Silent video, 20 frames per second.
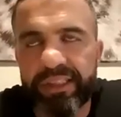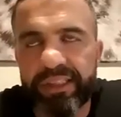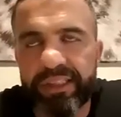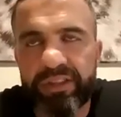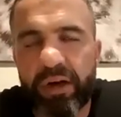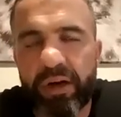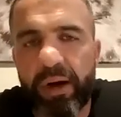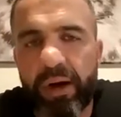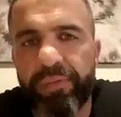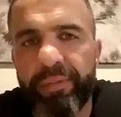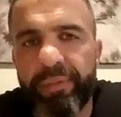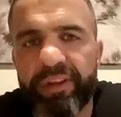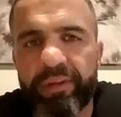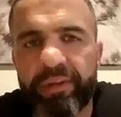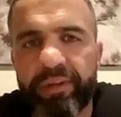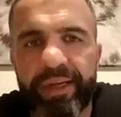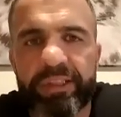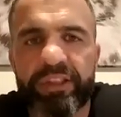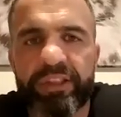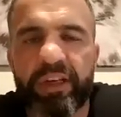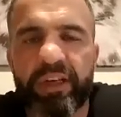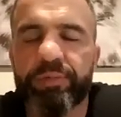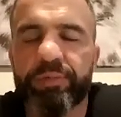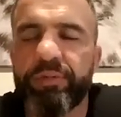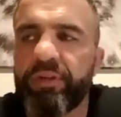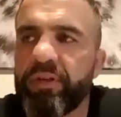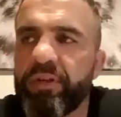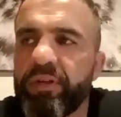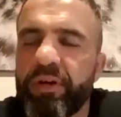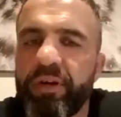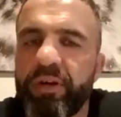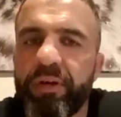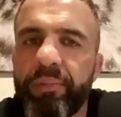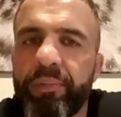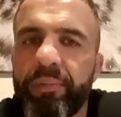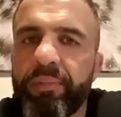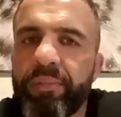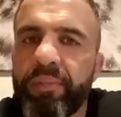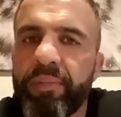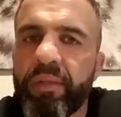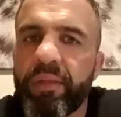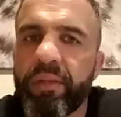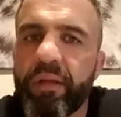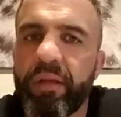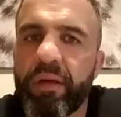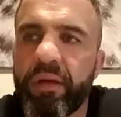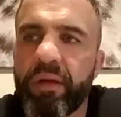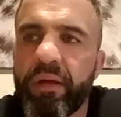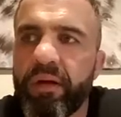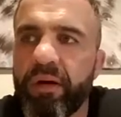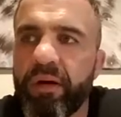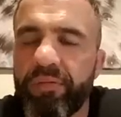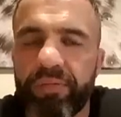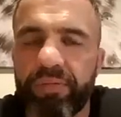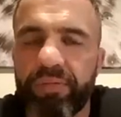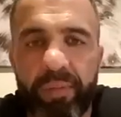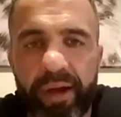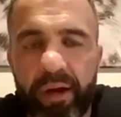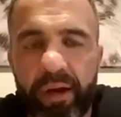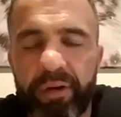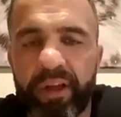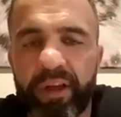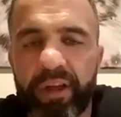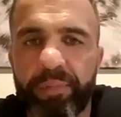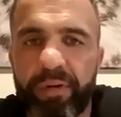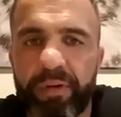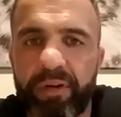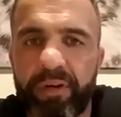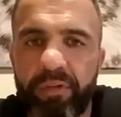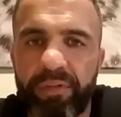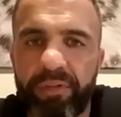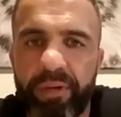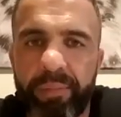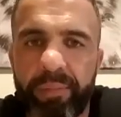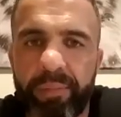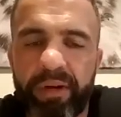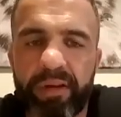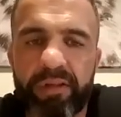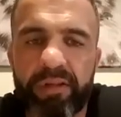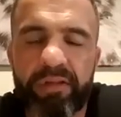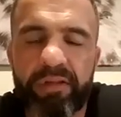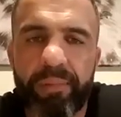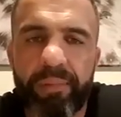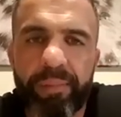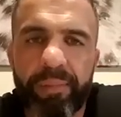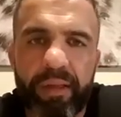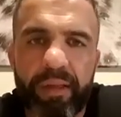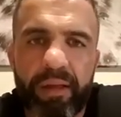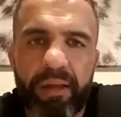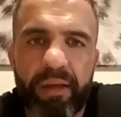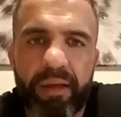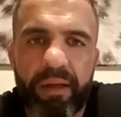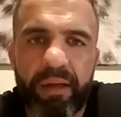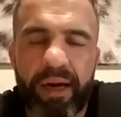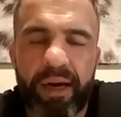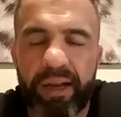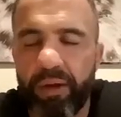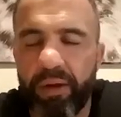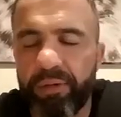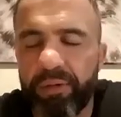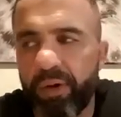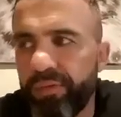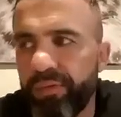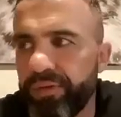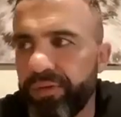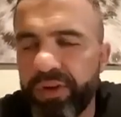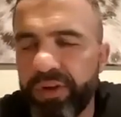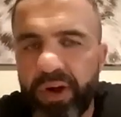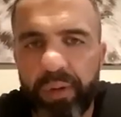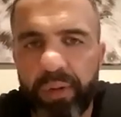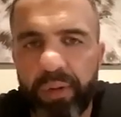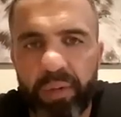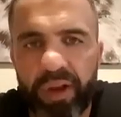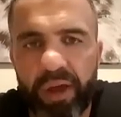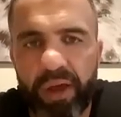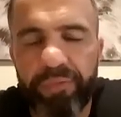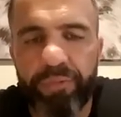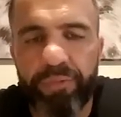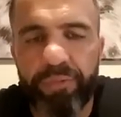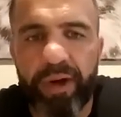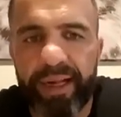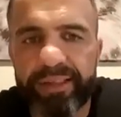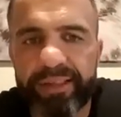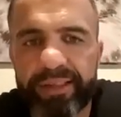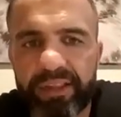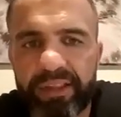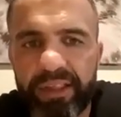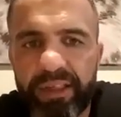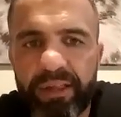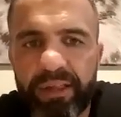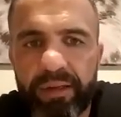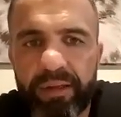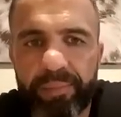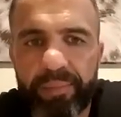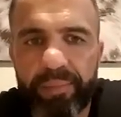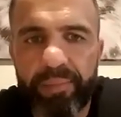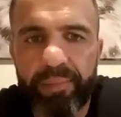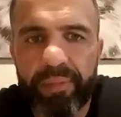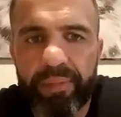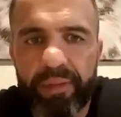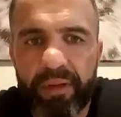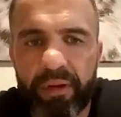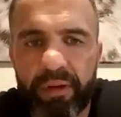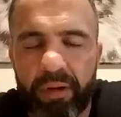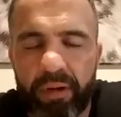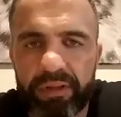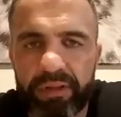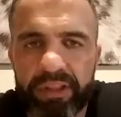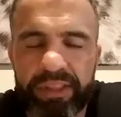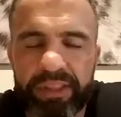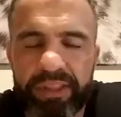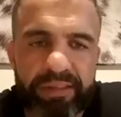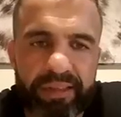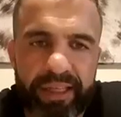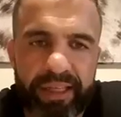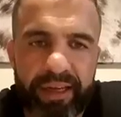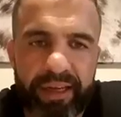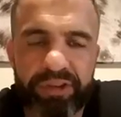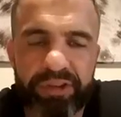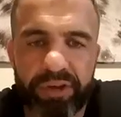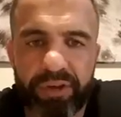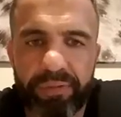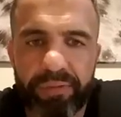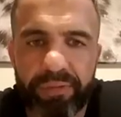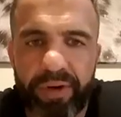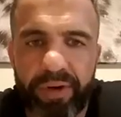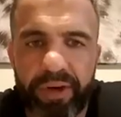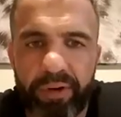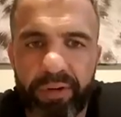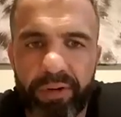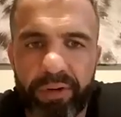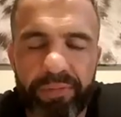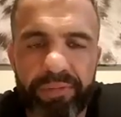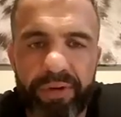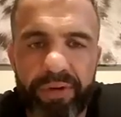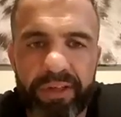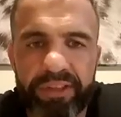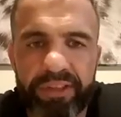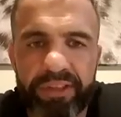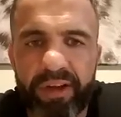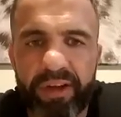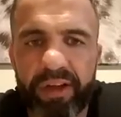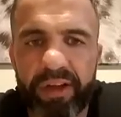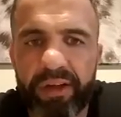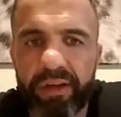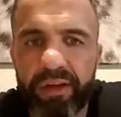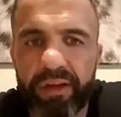It's hard for me to make a judgment from my own experience with him because I don't know if you know, but when I fought Ante on the Saturday, I took the fight on Thursday night.